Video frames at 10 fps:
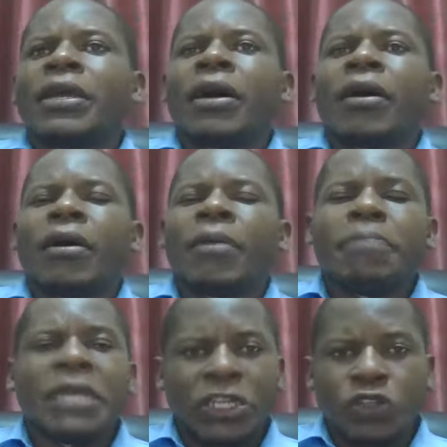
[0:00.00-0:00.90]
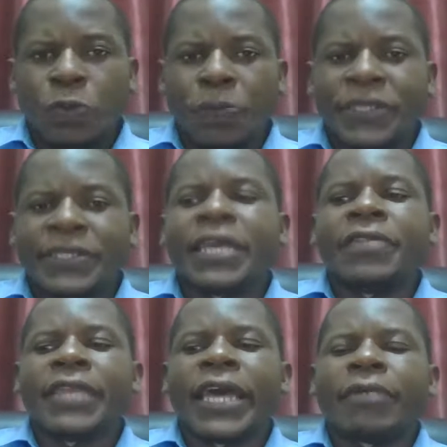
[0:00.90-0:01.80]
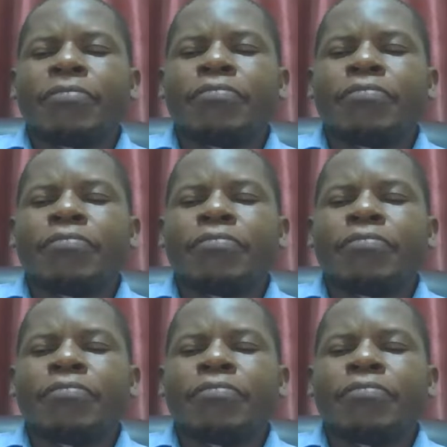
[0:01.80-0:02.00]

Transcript: many topics in there.